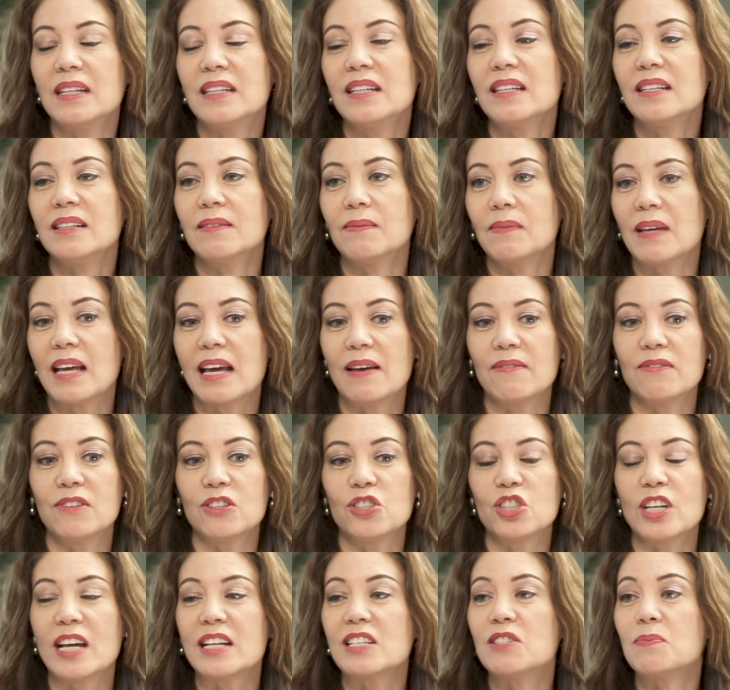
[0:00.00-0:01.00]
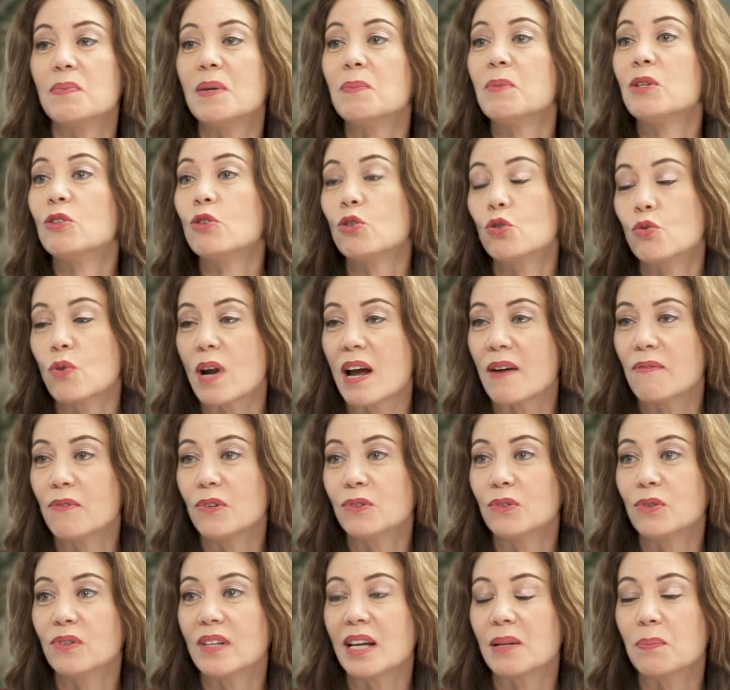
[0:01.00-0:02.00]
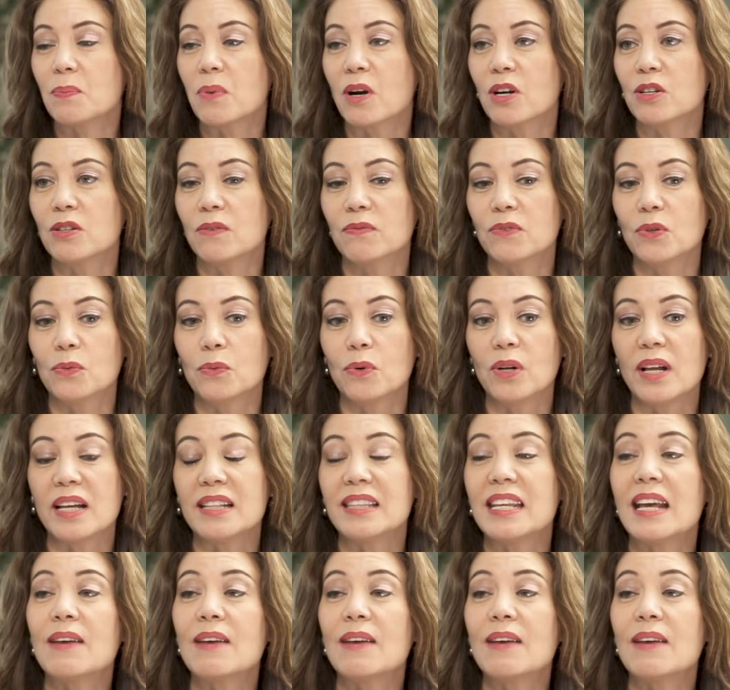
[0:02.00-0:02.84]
They didn't have the chance maybe to travel to that part of the world.